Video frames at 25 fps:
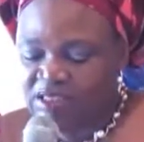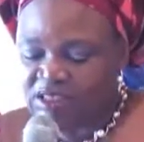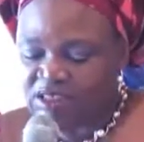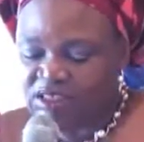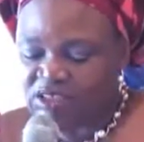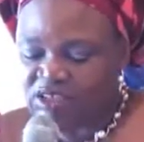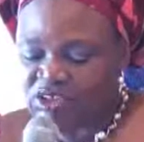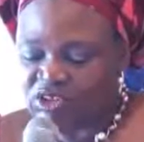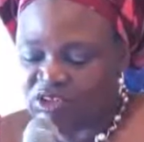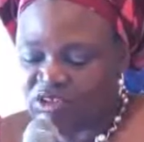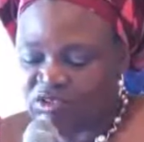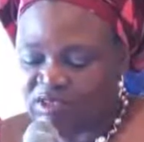
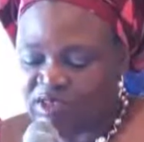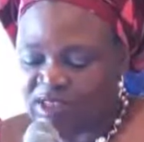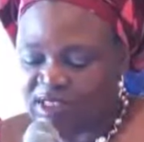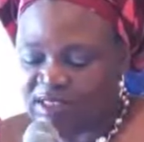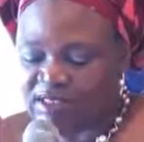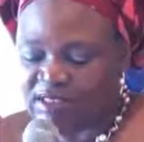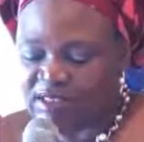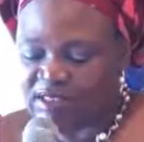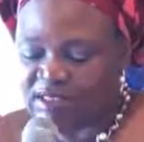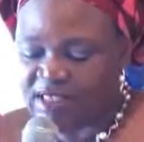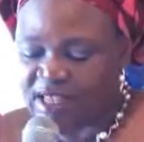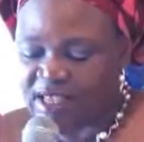the
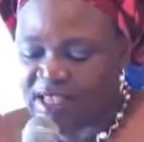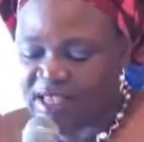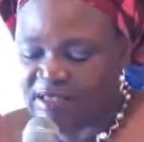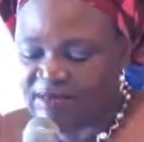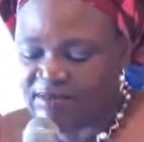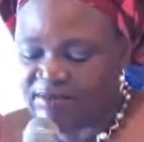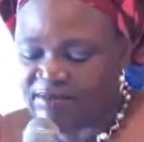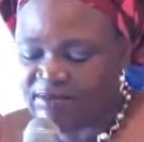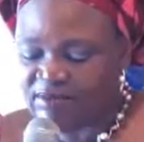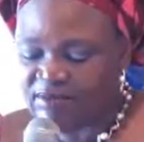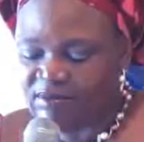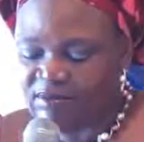Children's
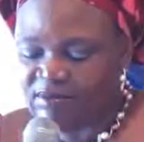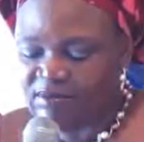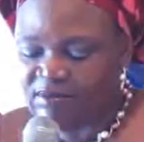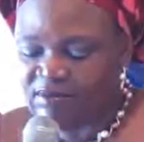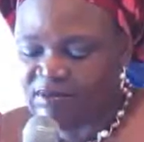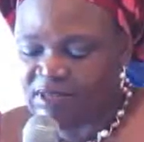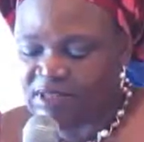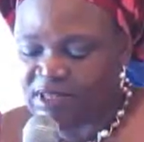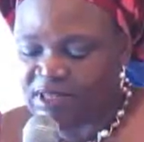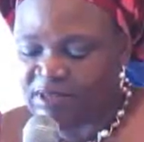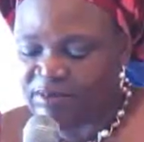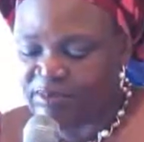Day
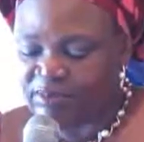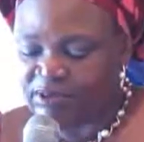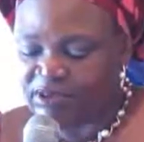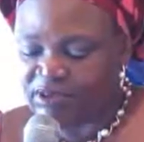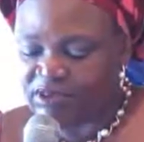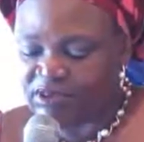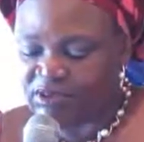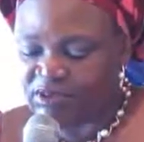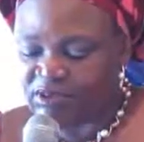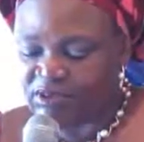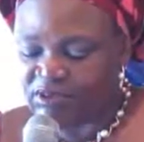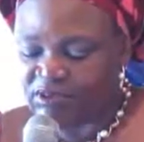
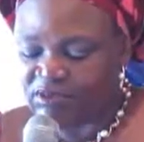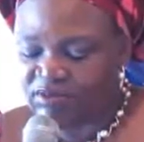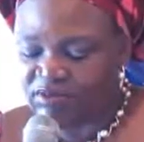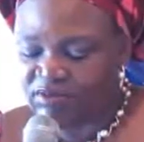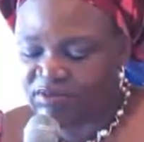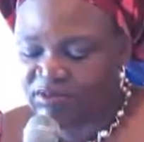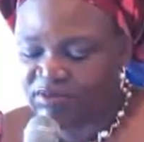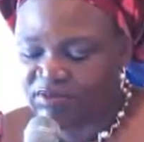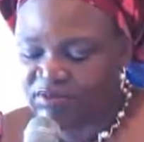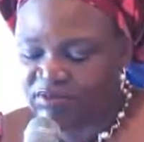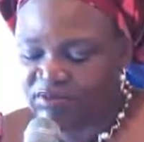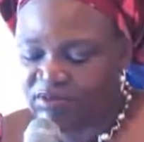celebration,
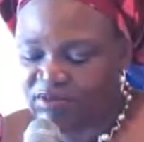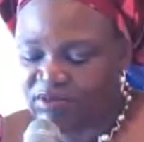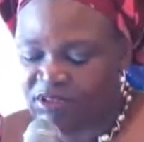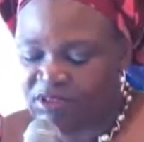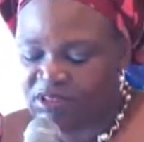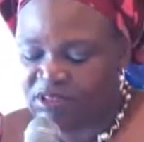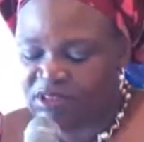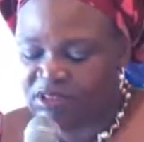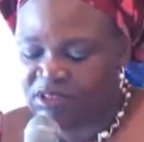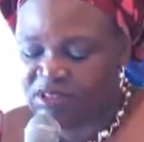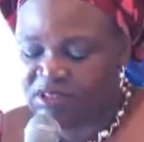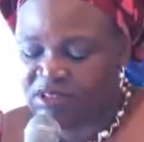
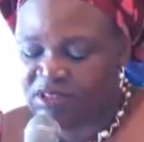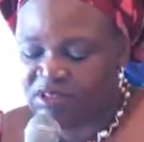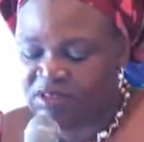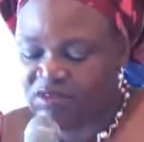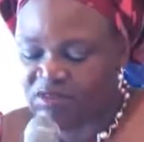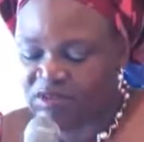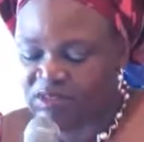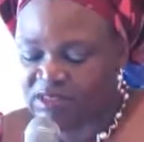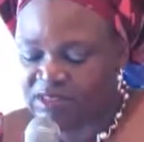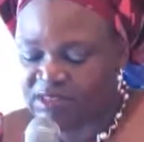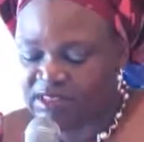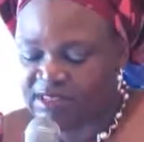which is
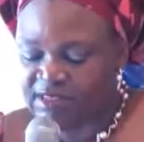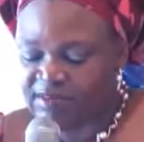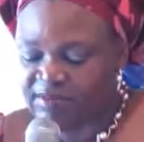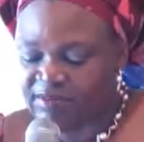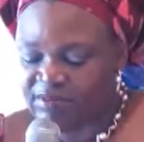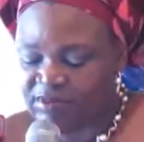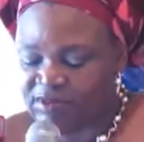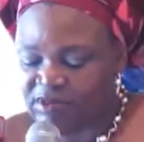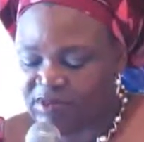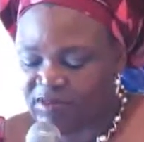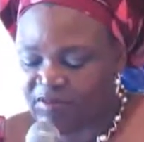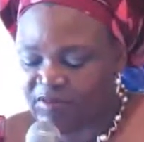the
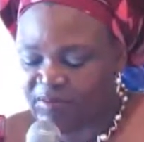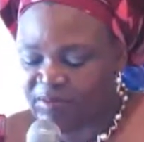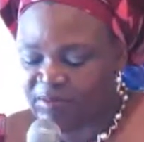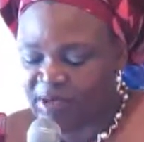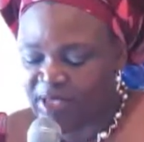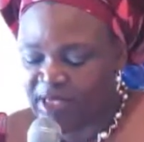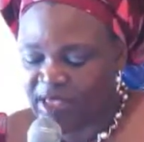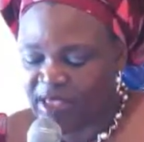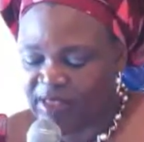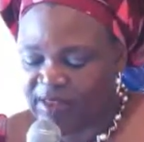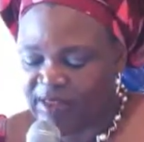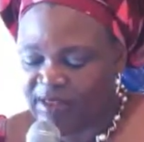7th of
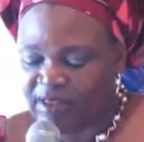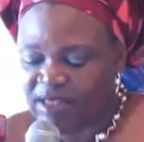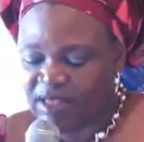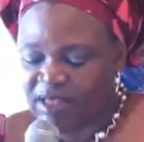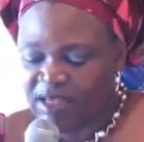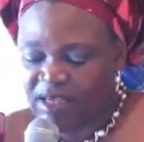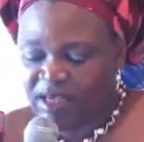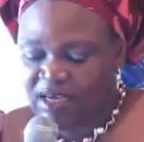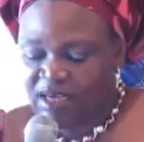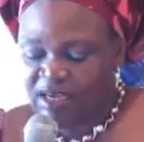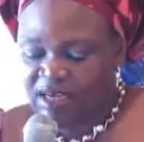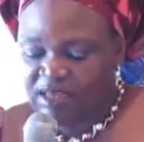May,
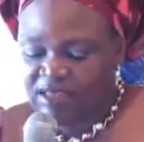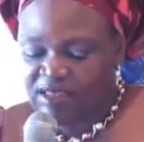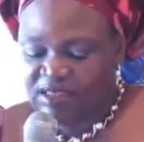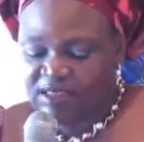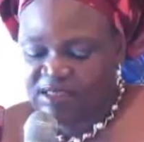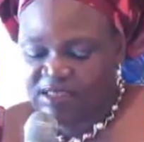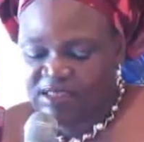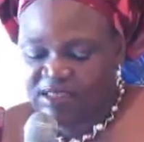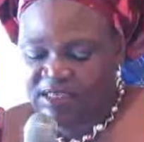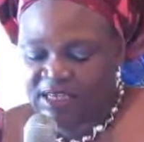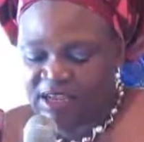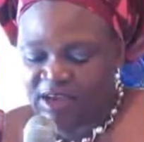
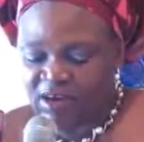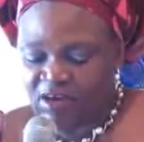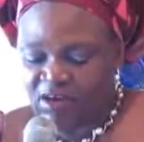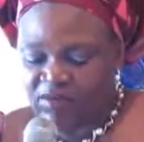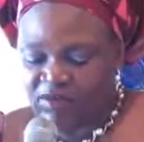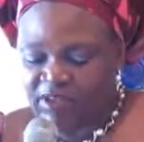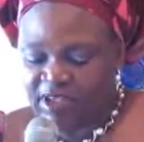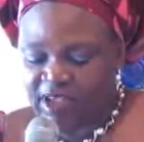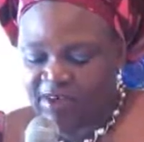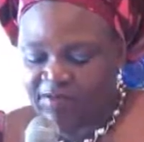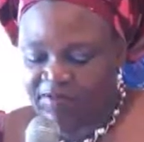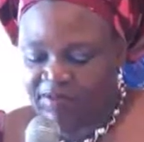the Day
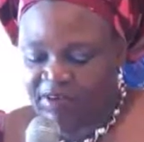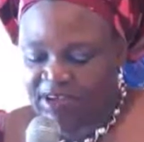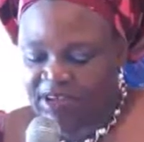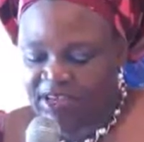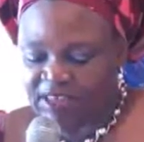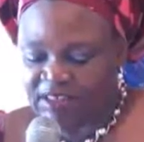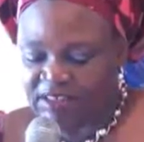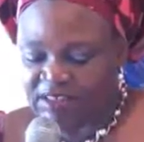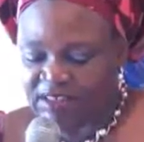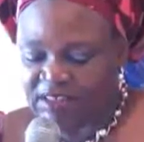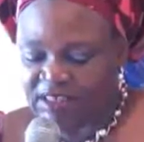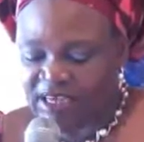of the
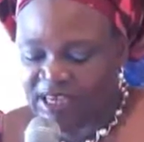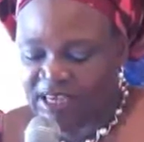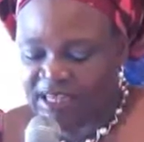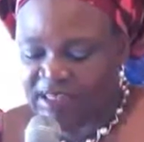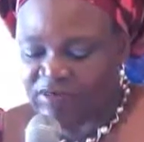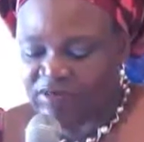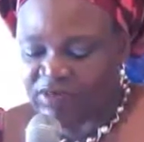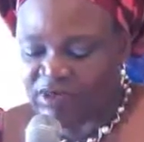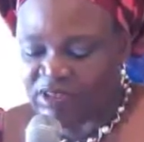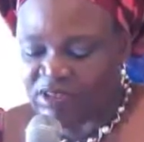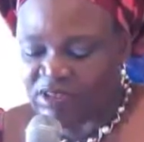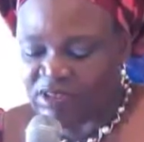African
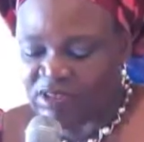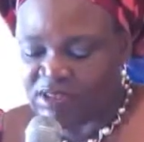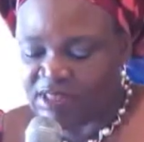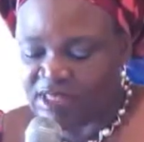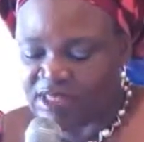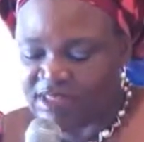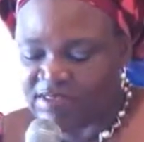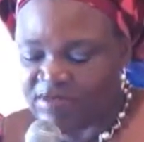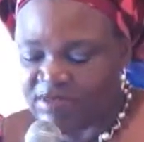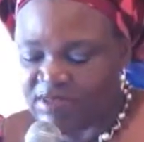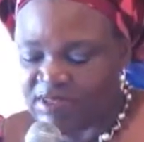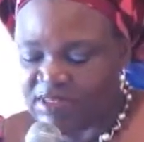Child is
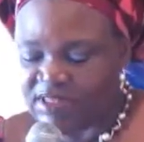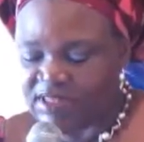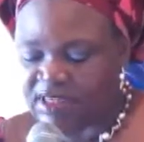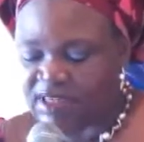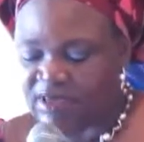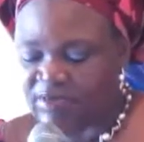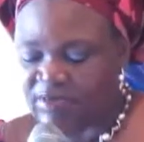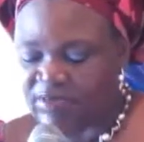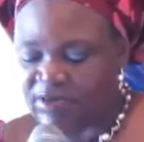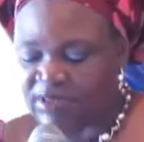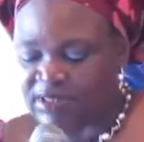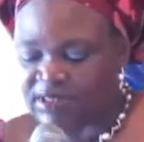successfully
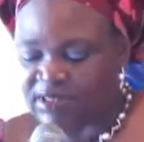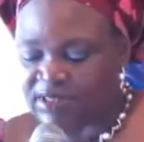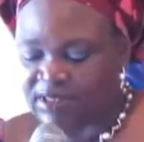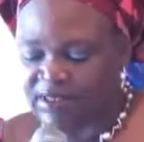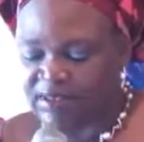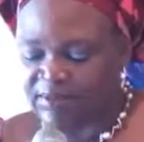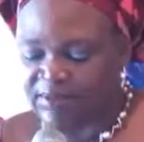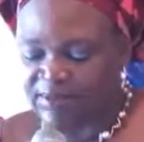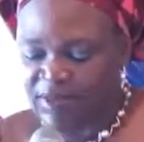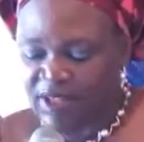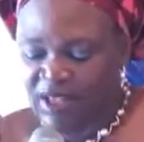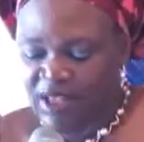
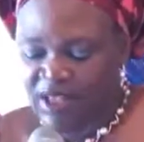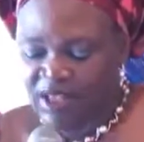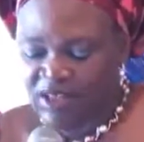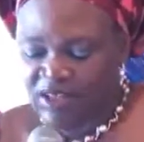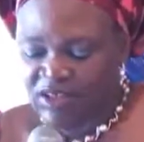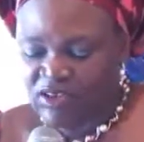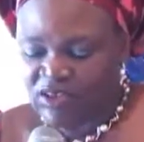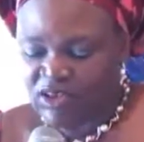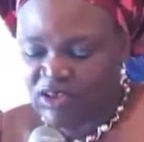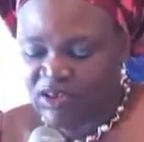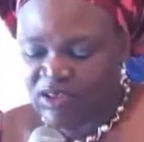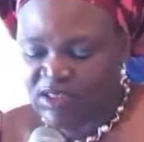celebrated.
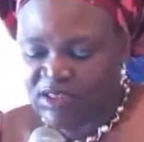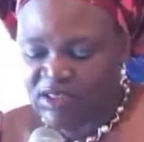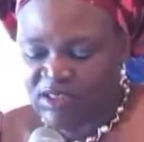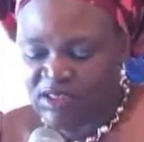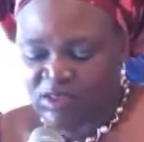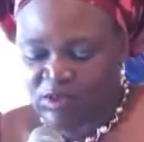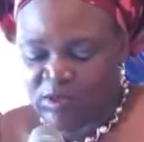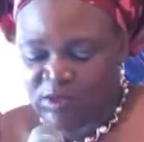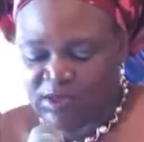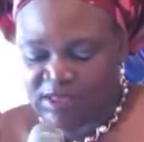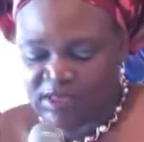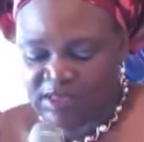During
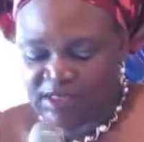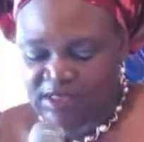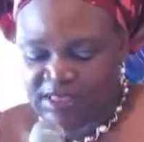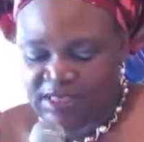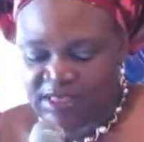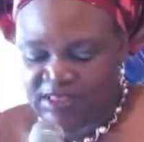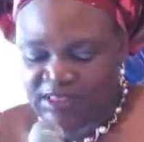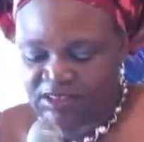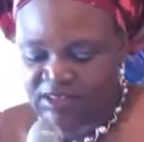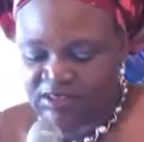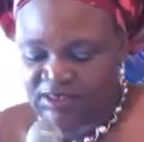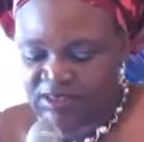the
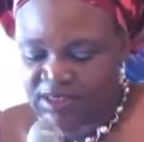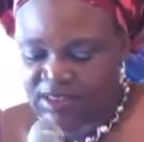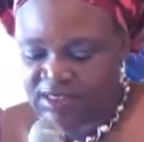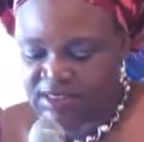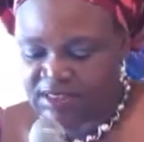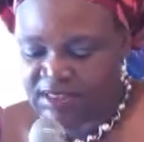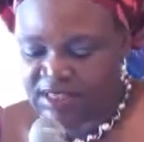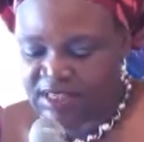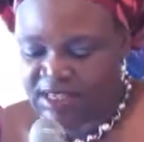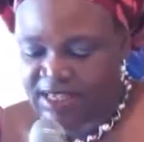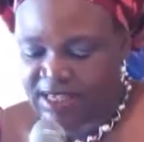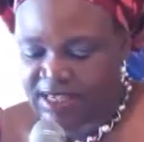2010
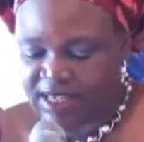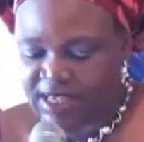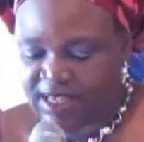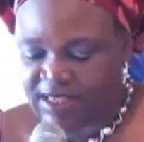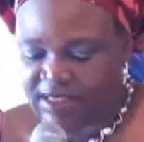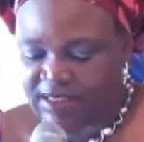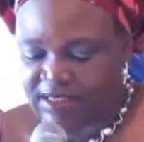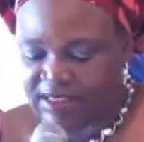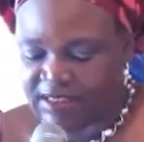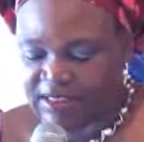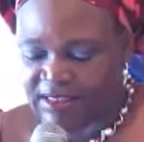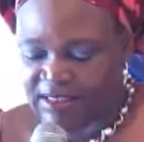Children's Day
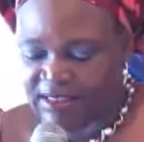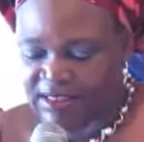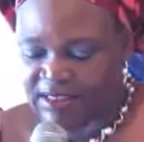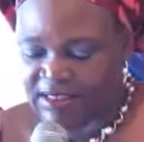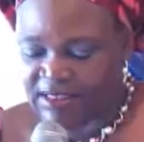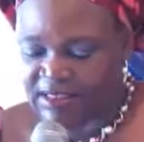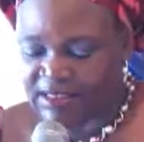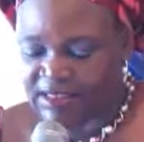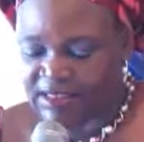held in